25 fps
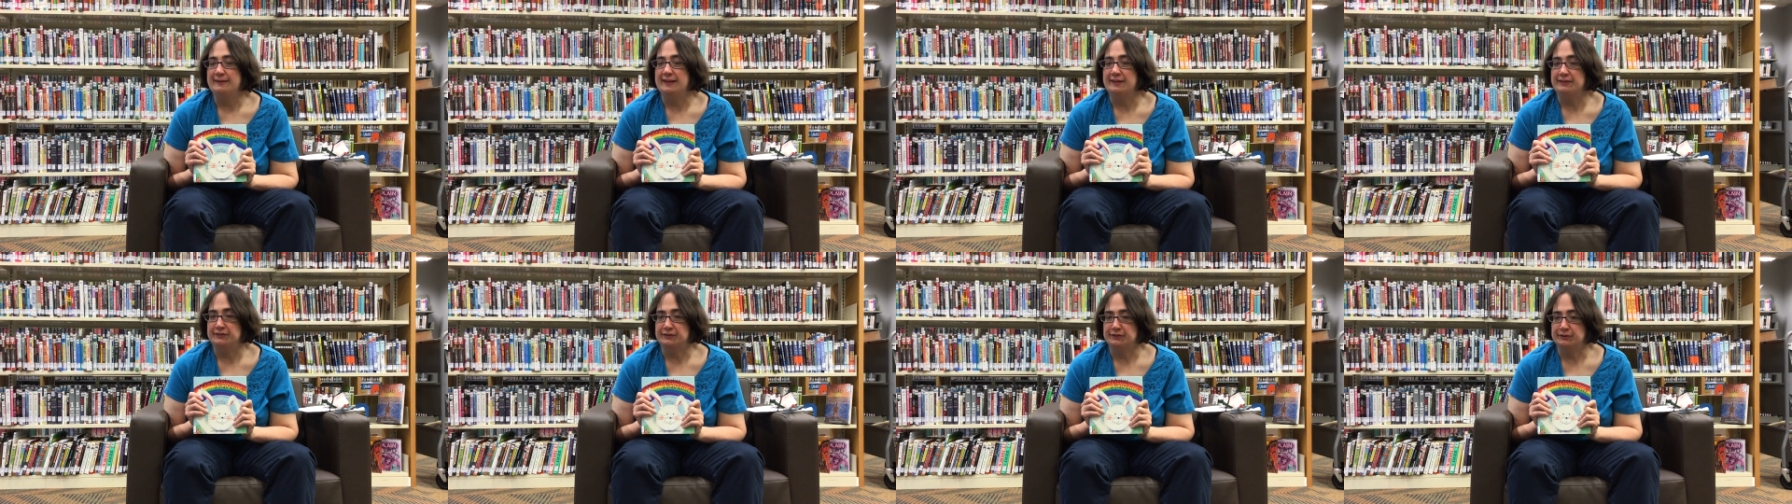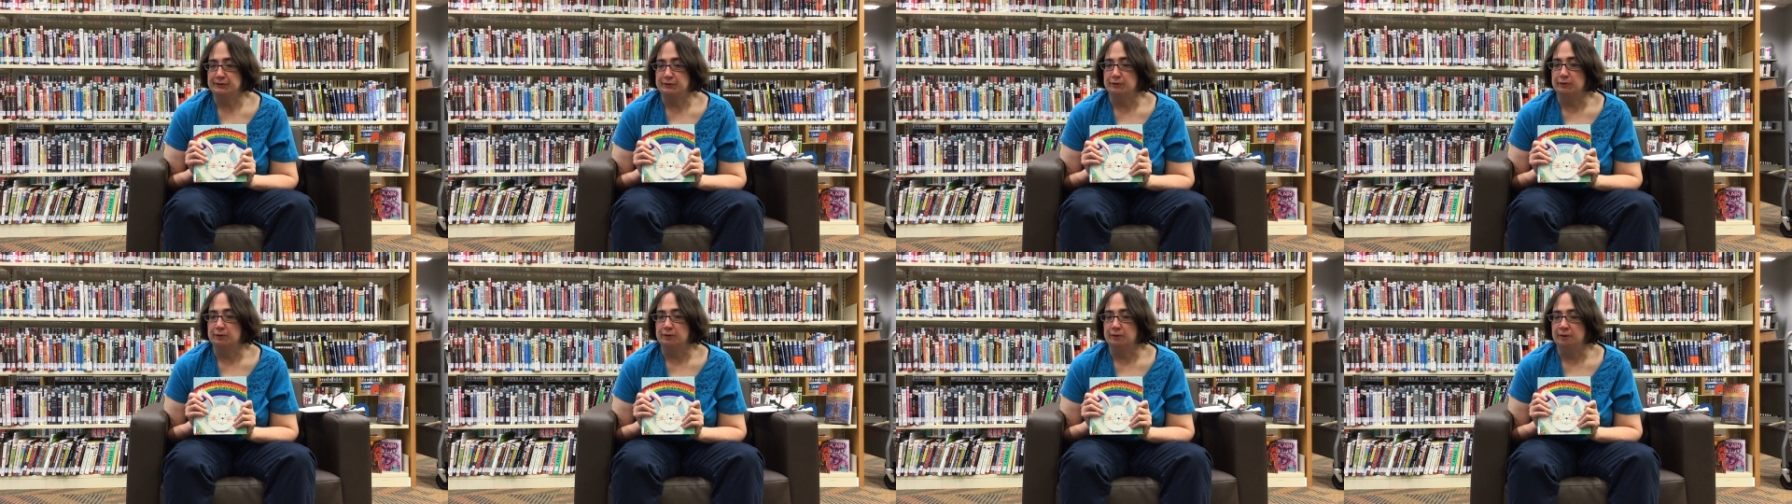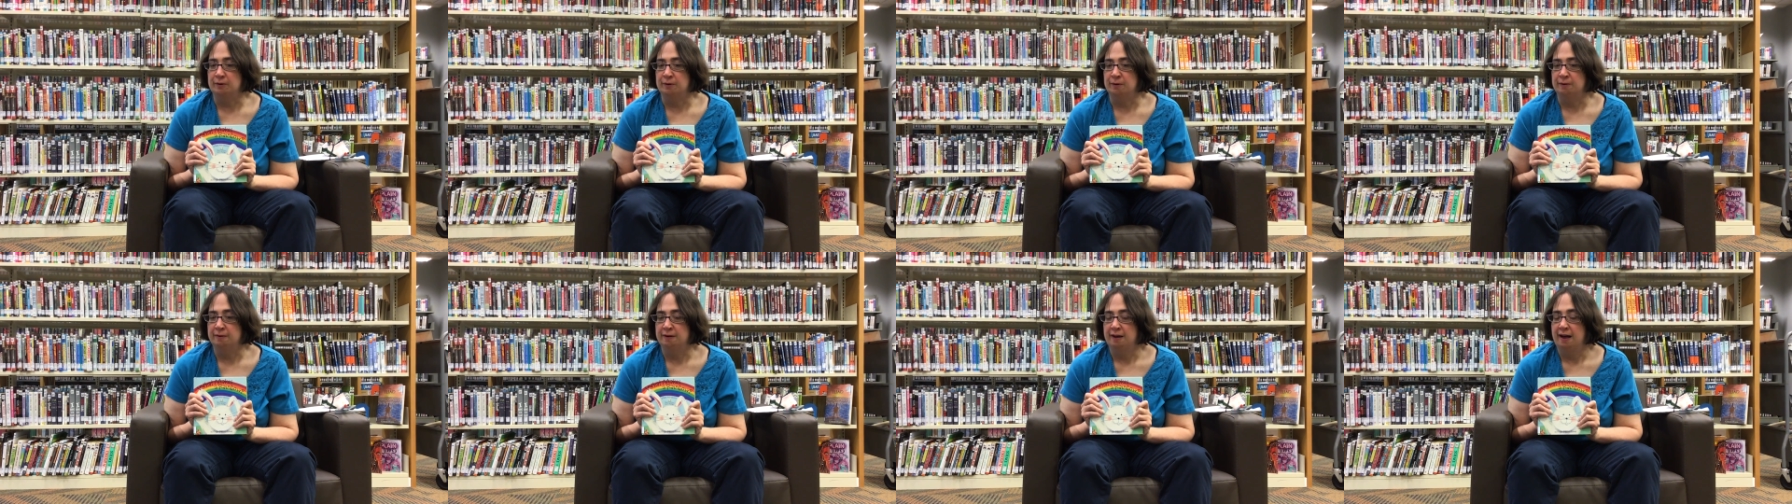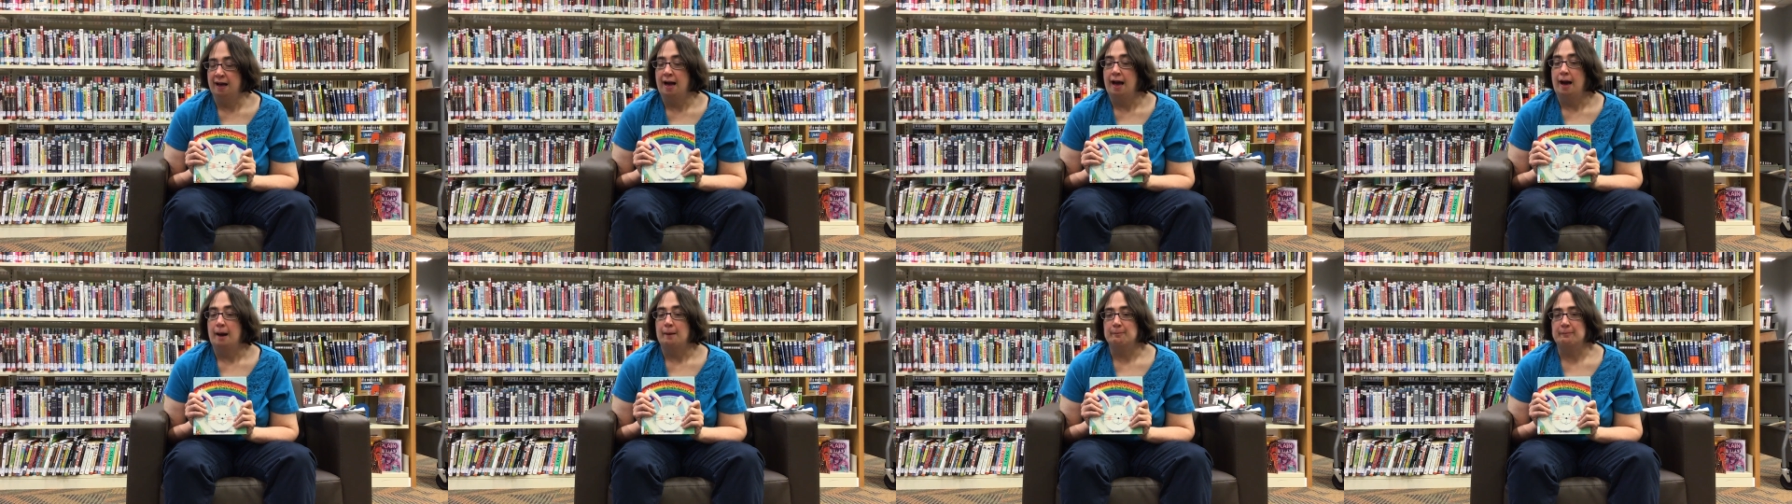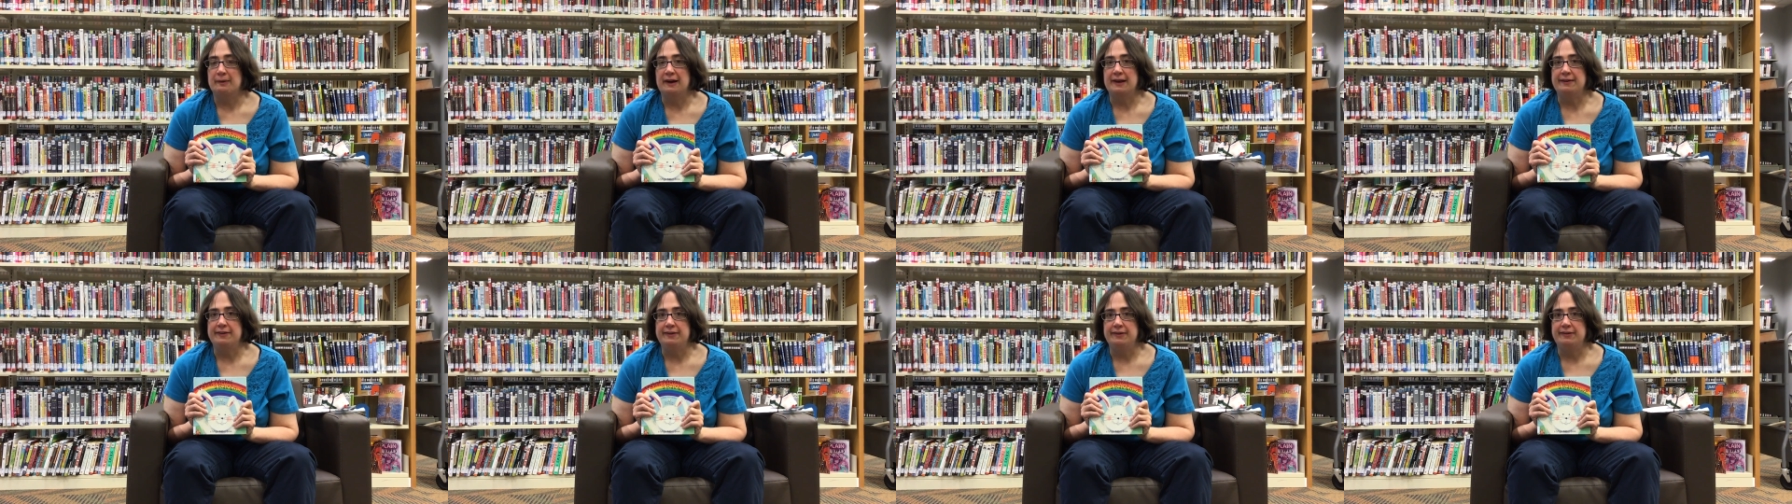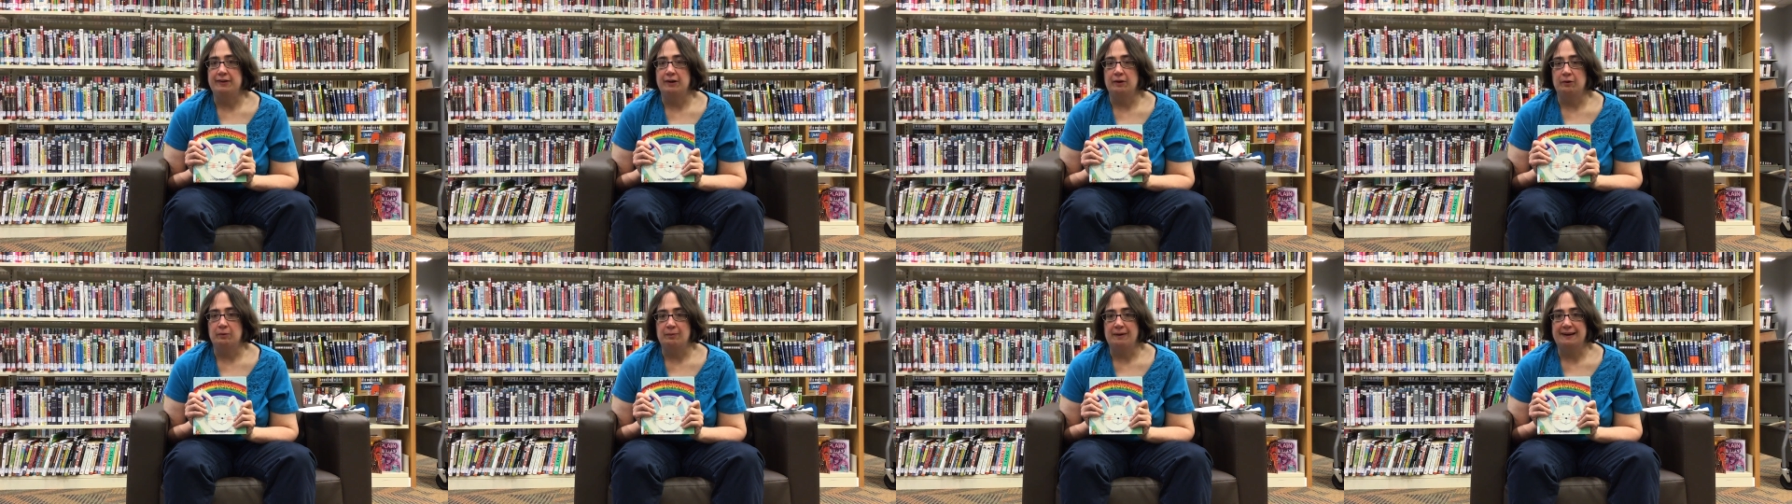in school. But you
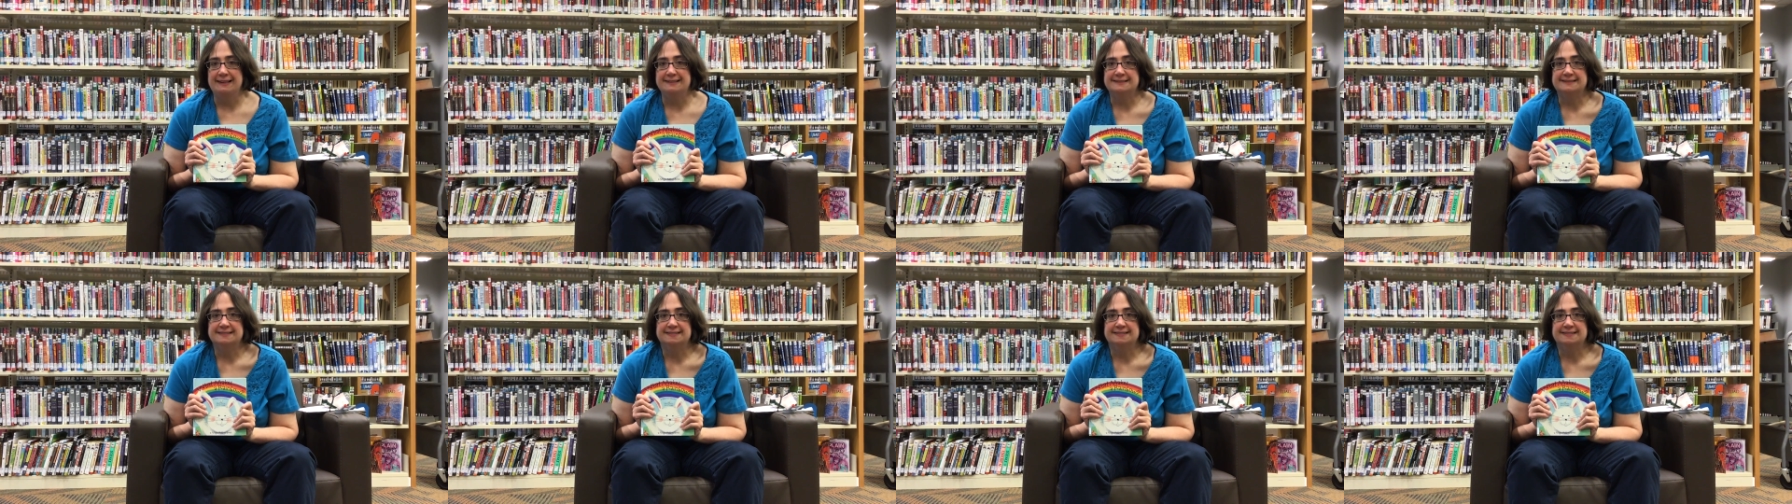know what?